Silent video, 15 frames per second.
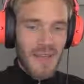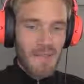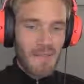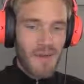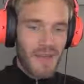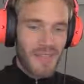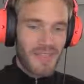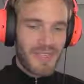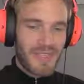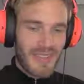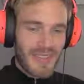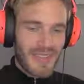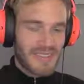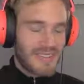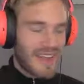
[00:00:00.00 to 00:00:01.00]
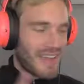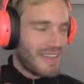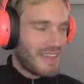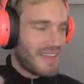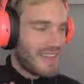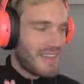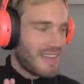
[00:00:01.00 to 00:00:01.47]
But the thing is, I
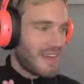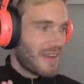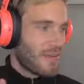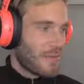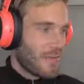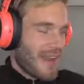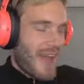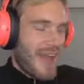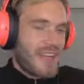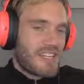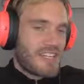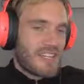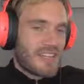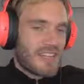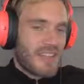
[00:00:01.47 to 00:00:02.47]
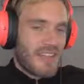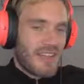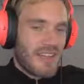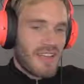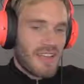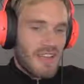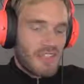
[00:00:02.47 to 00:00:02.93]
did the reaction thing
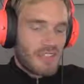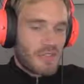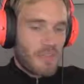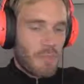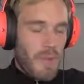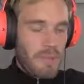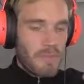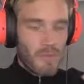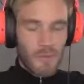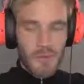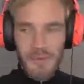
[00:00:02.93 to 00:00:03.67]
so people would